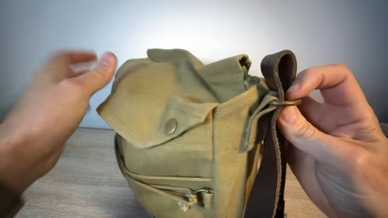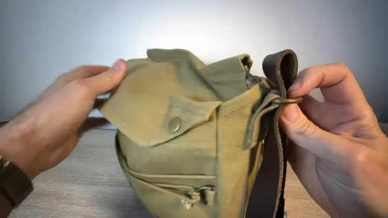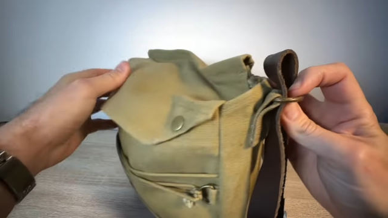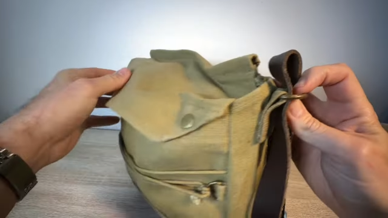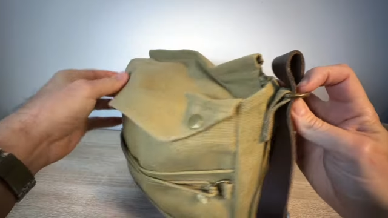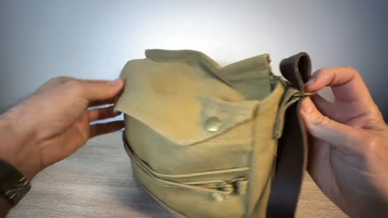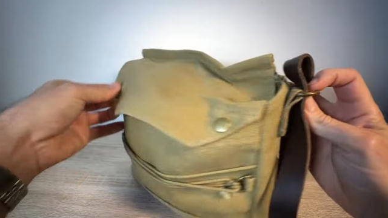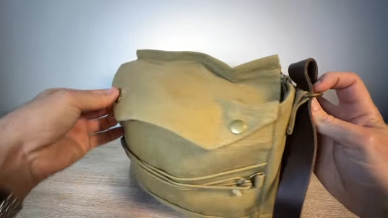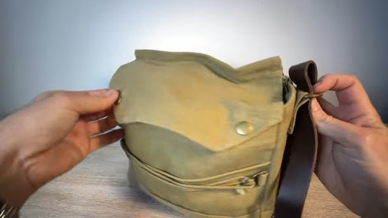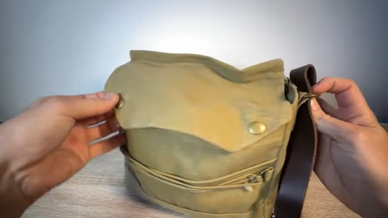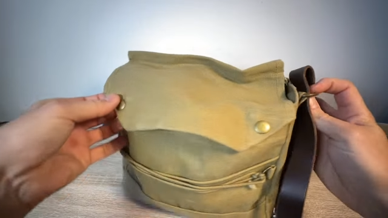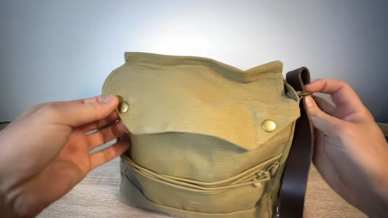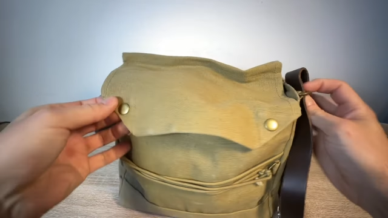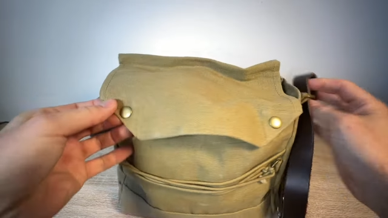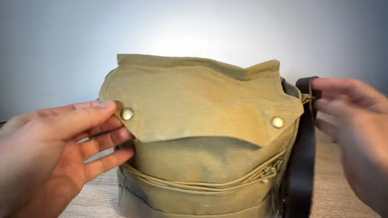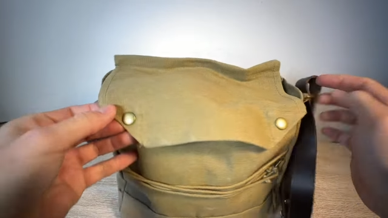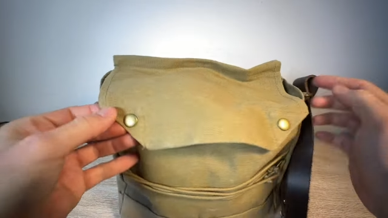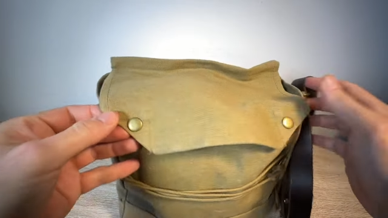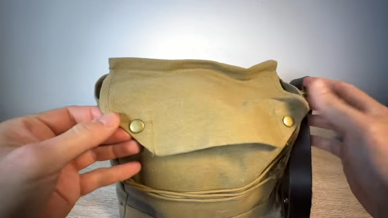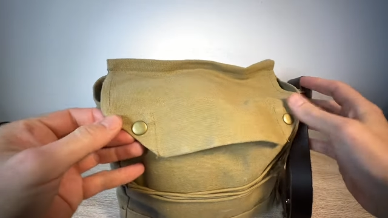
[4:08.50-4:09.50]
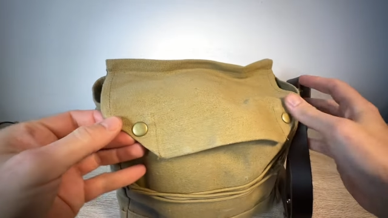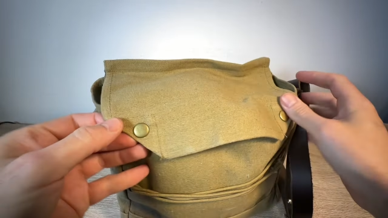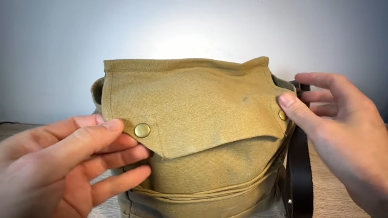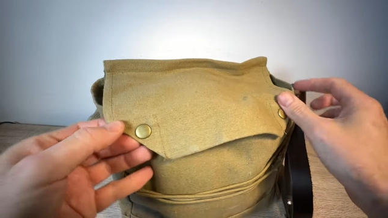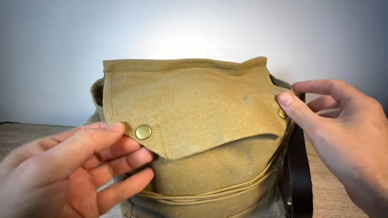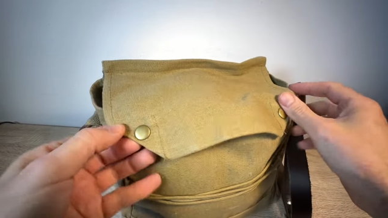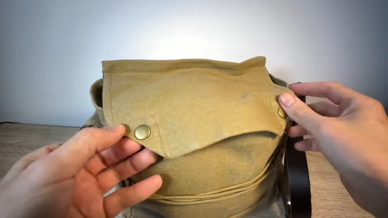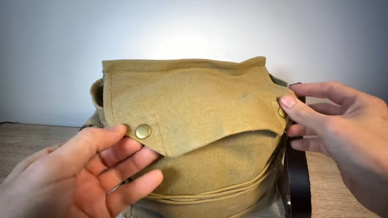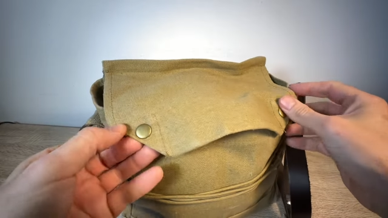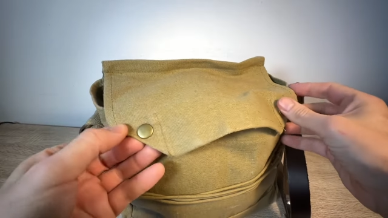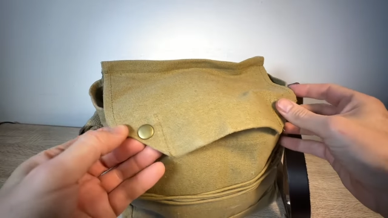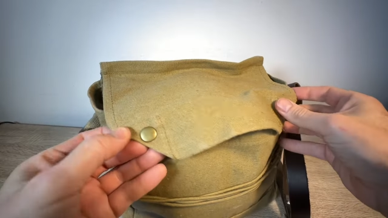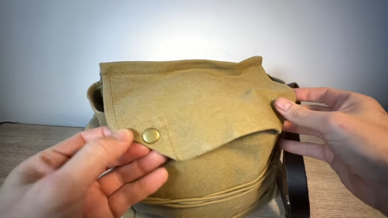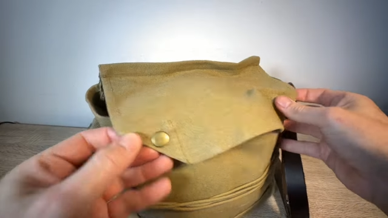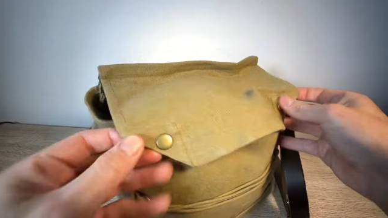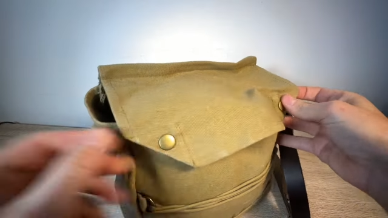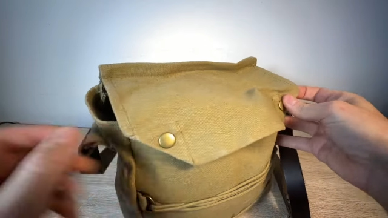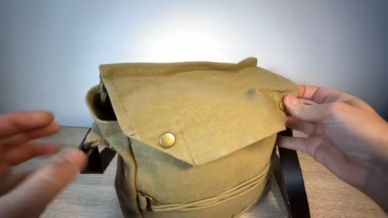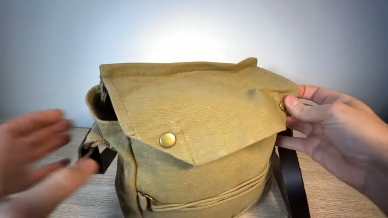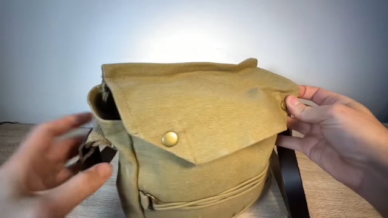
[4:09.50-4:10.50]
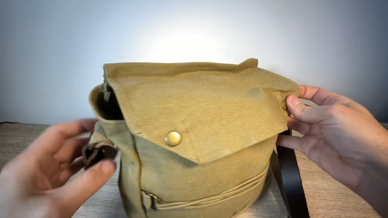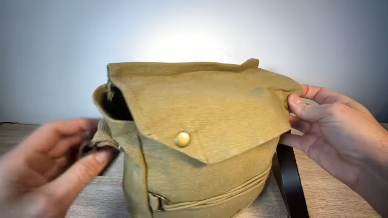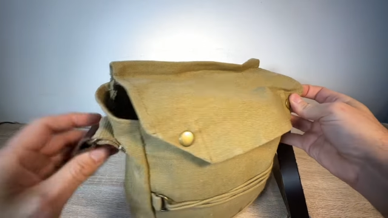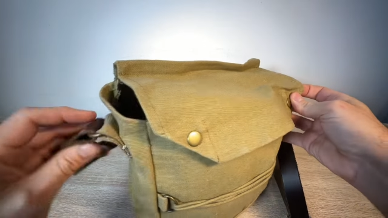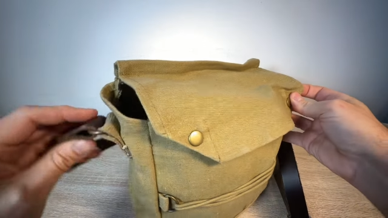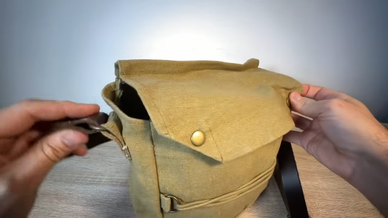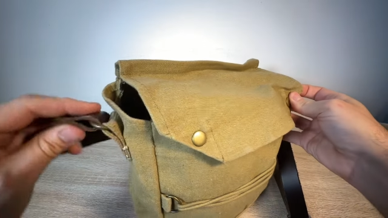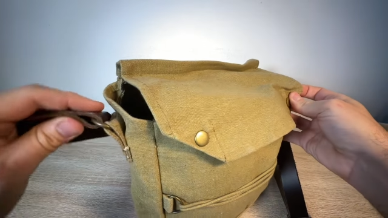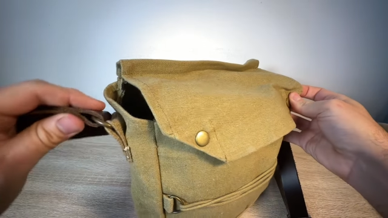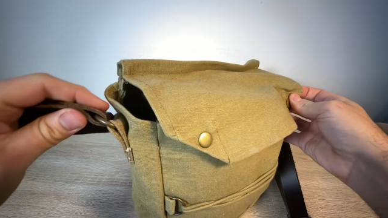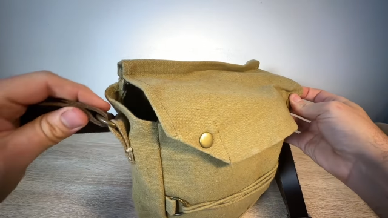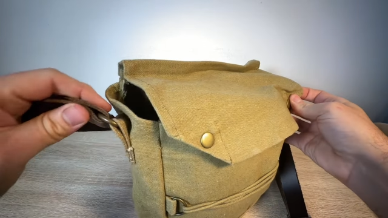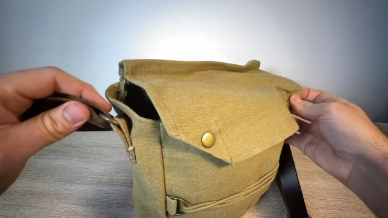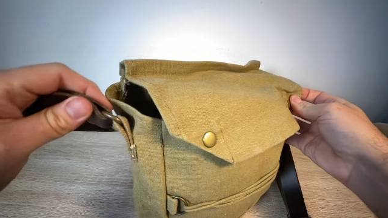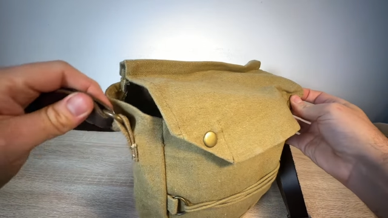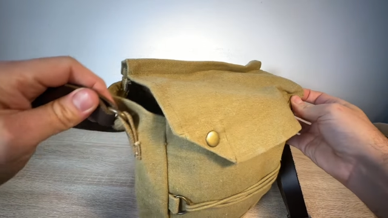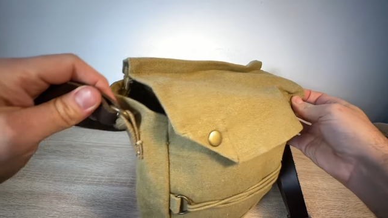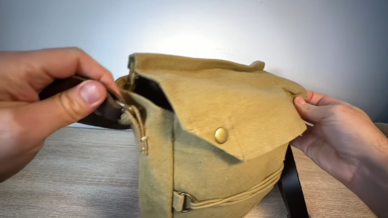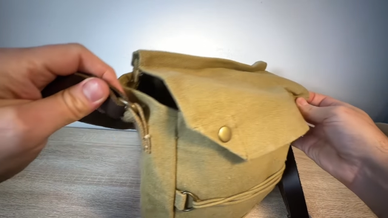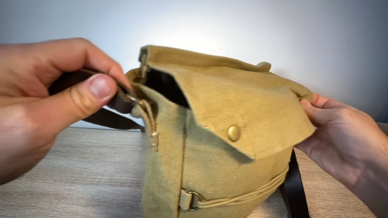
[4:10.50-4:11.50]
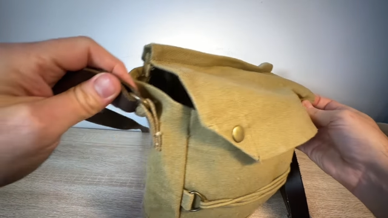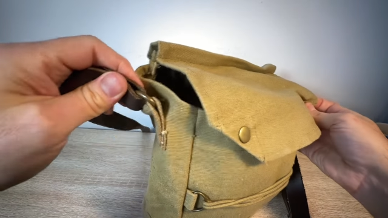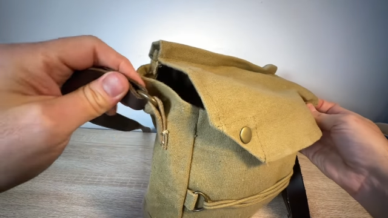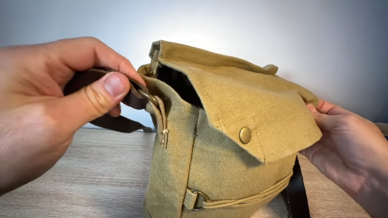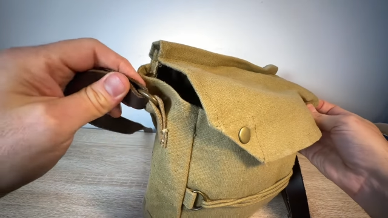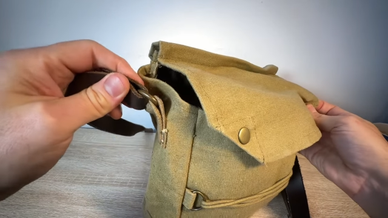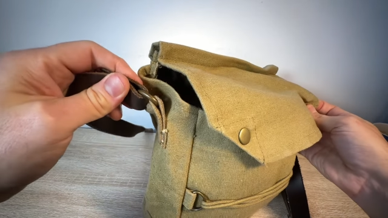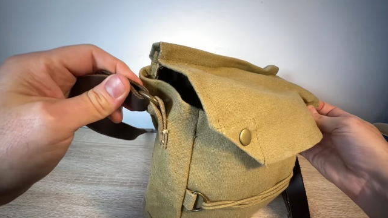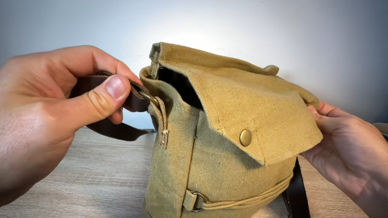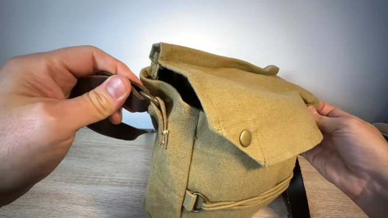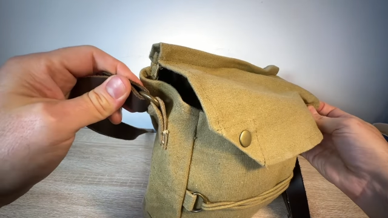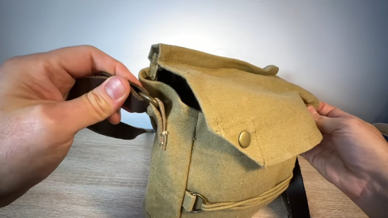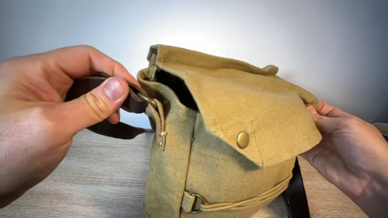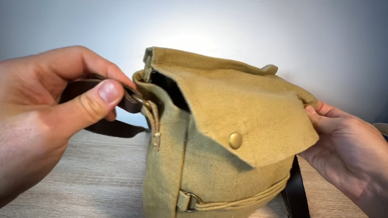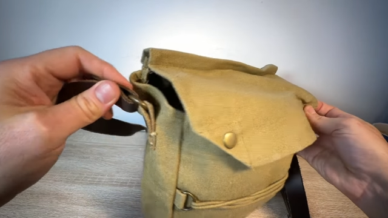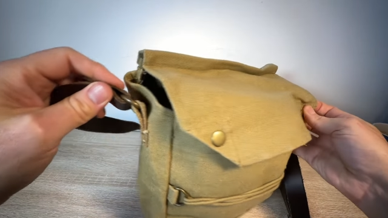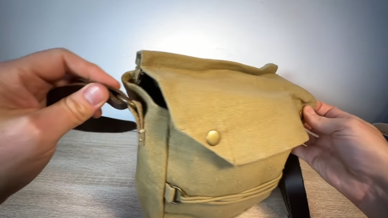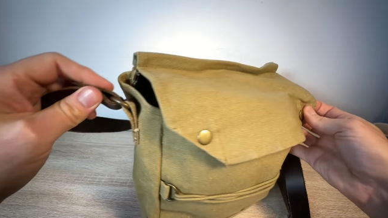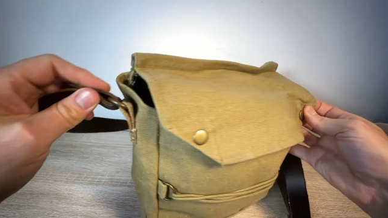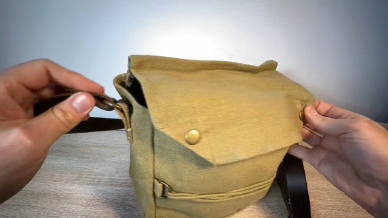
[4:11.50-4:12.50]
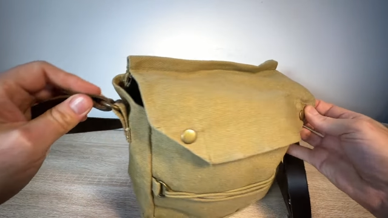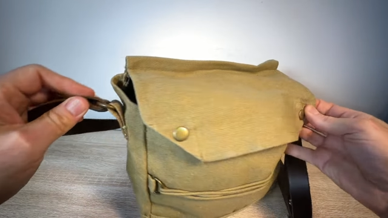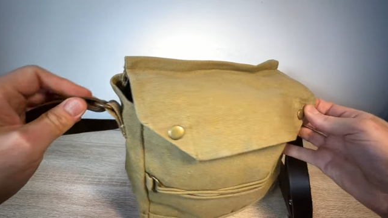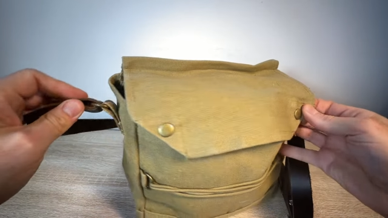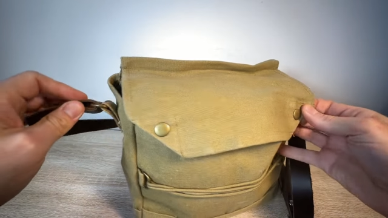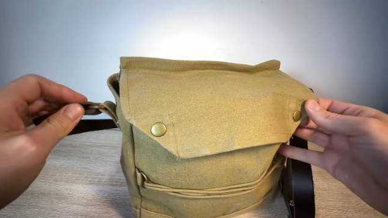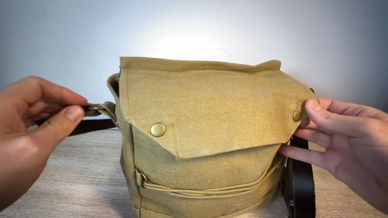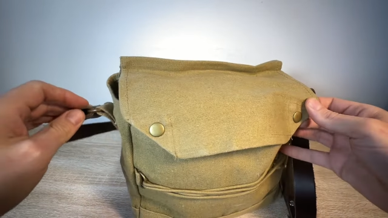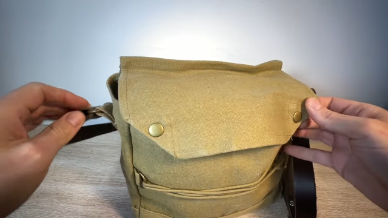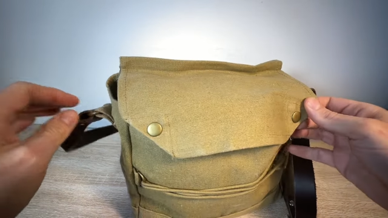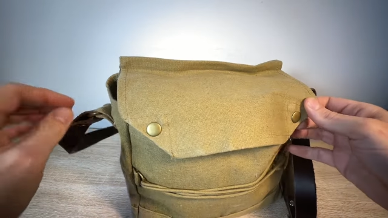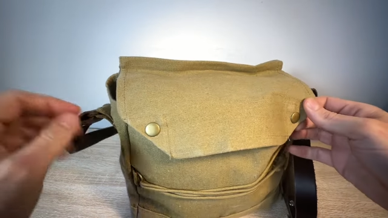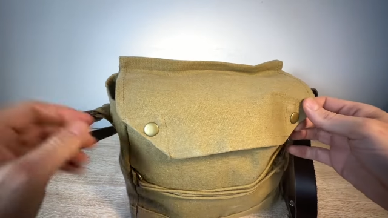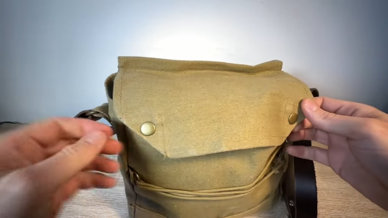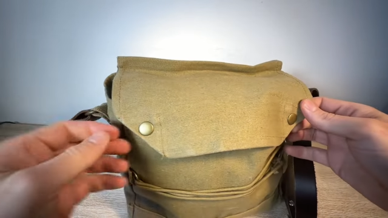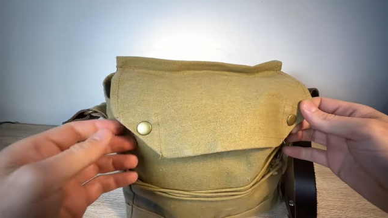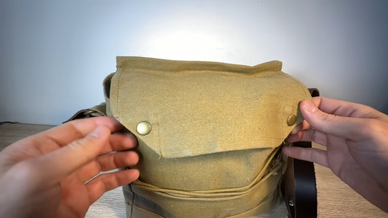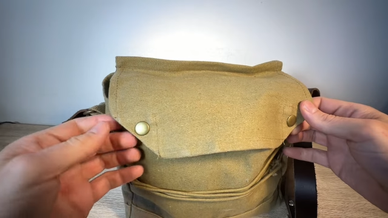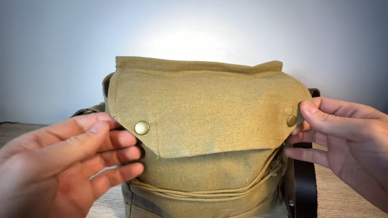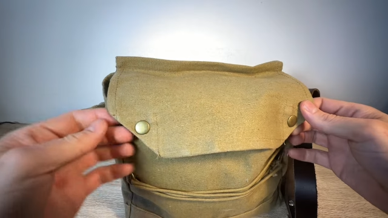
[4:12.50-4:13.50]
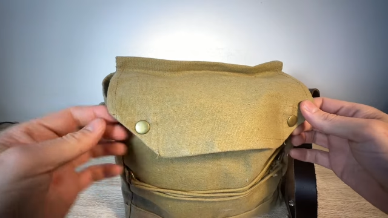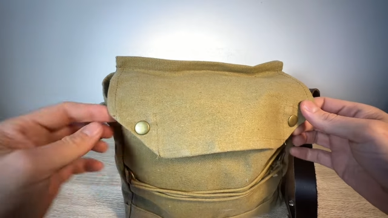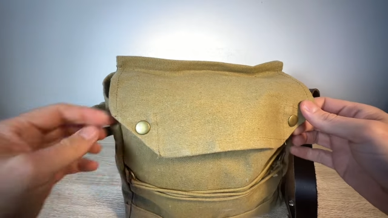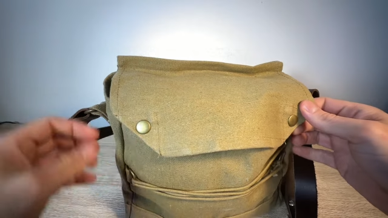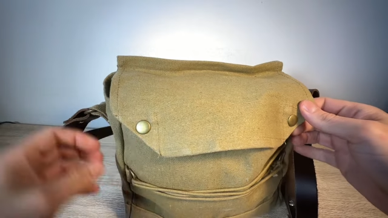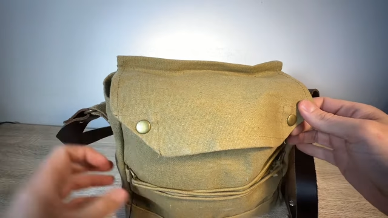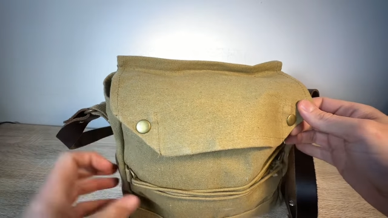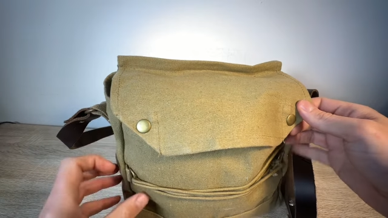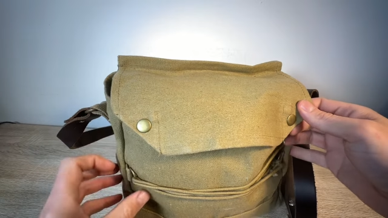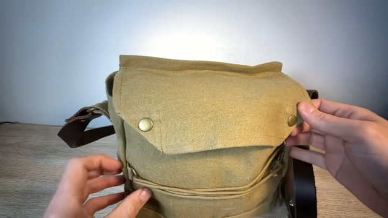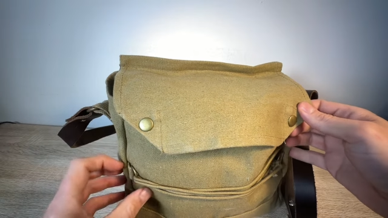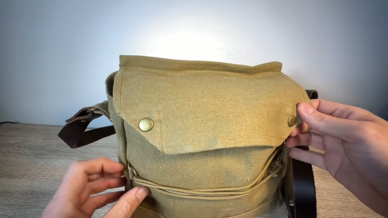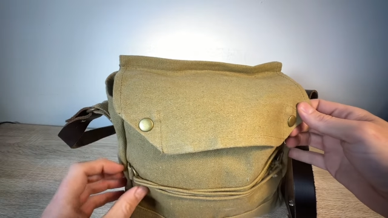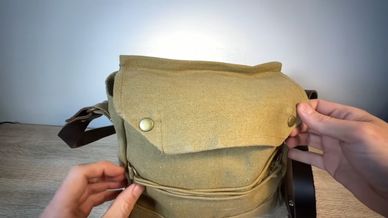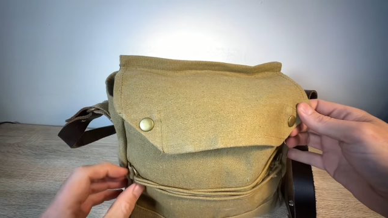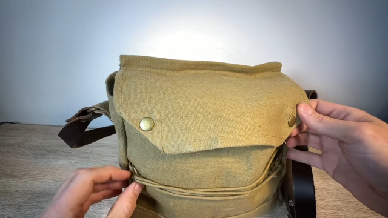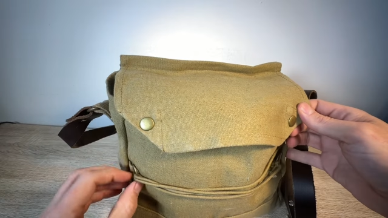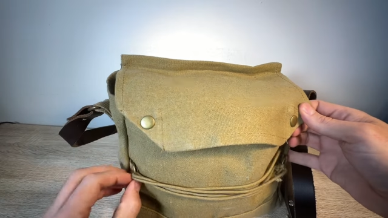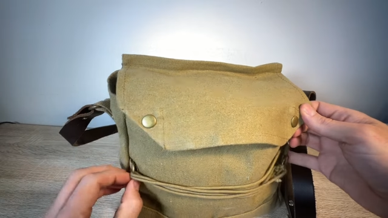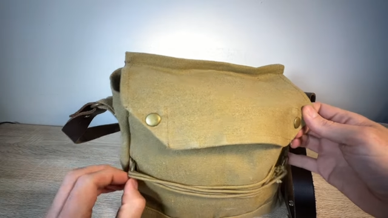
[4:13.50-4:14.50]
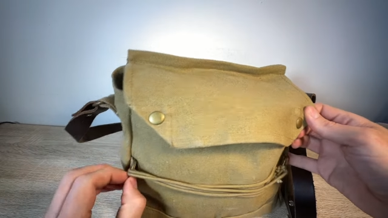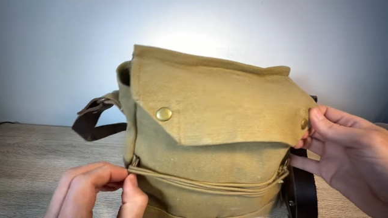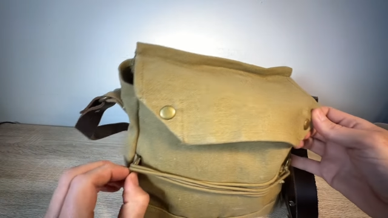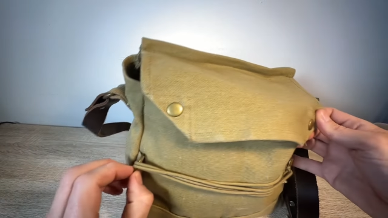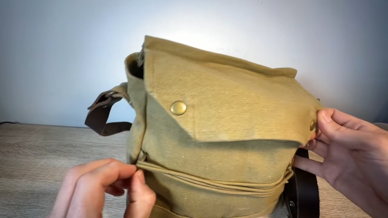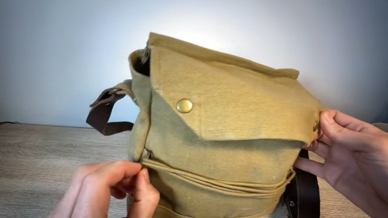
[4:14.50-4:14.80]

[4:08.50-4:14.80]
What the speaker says: No face is visible, so there are no lips to read.